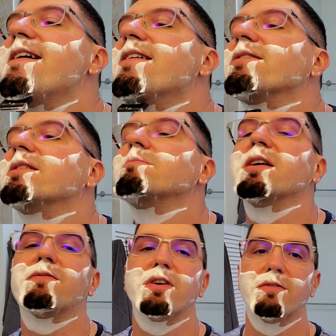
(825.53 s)
Aaron,
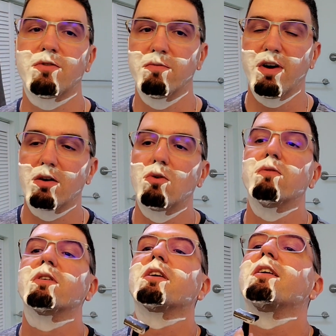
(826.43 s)
my friend from
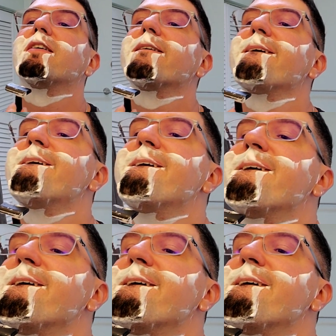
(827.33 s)
Vancouver here.